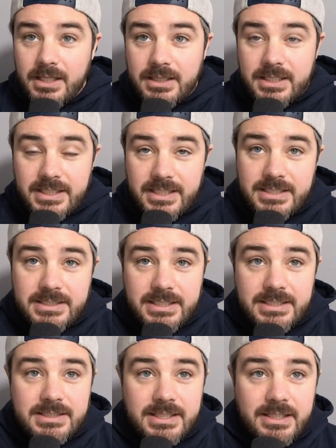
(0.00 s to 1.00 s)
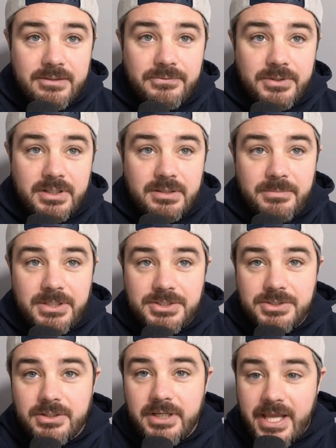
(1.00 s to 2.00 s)
The easiest thing for the
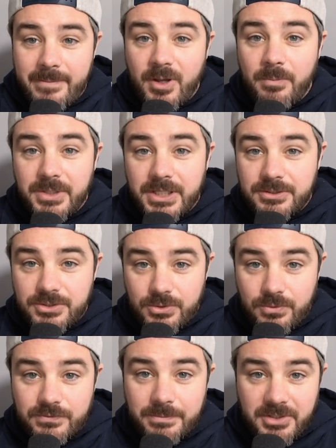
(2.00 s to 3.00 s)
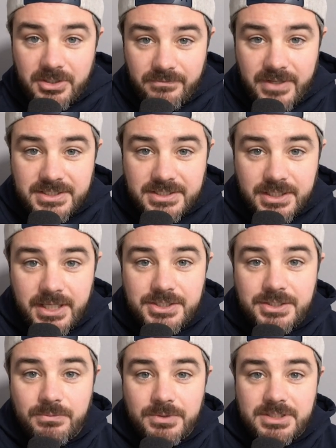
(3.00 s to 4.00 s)
commissioner and MLB to do from their
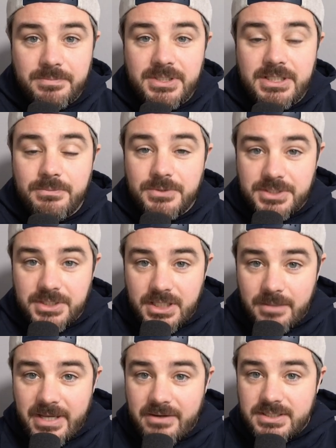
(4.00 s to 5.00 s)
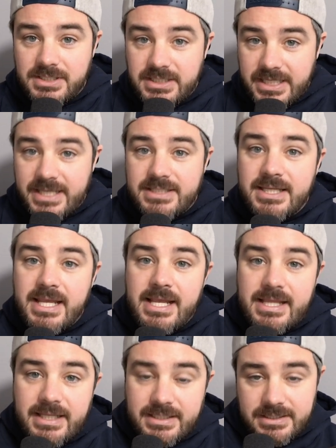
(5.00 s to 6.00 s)
investigation was to come out and say, yes,
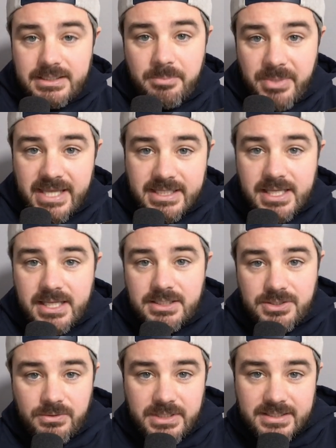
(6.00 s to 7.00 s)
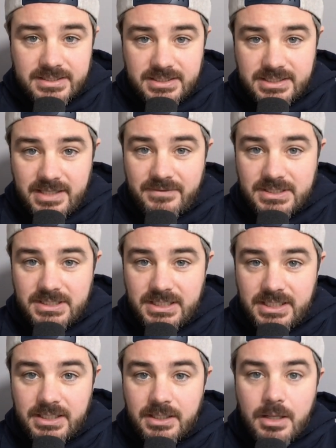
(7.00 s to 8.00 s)
they did the banging in
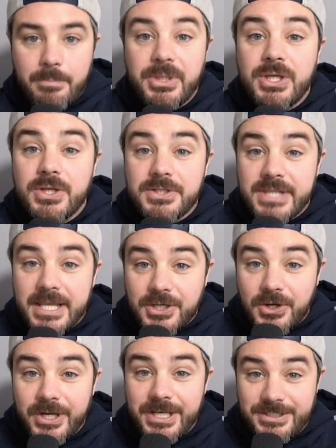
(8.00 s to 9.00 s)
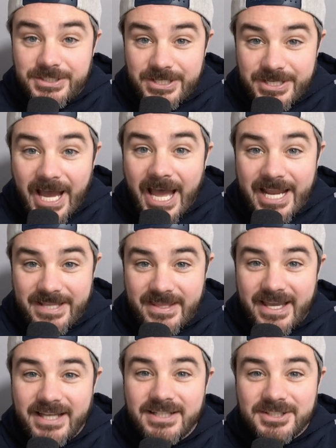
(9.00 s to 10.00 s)
2017, because they couldn't deny
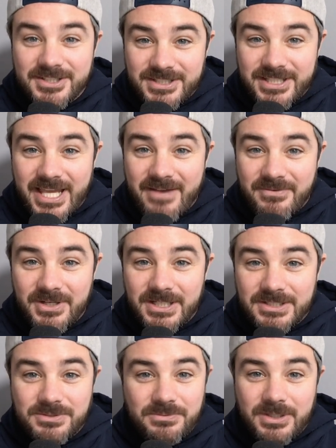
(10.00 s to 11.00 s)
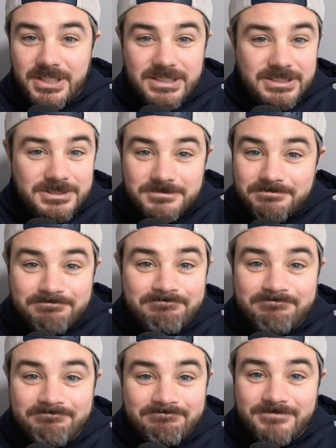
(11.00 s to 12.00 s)
that, because the evidence was,
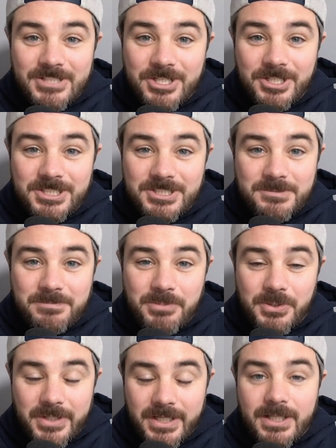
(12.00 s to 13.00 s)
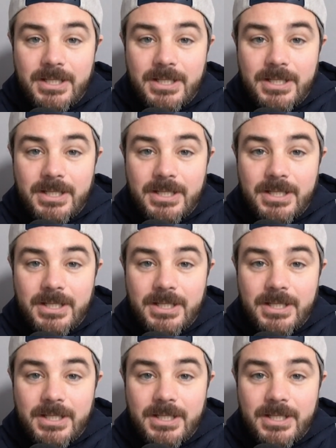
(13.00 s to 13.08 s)
you couldn't dispute it.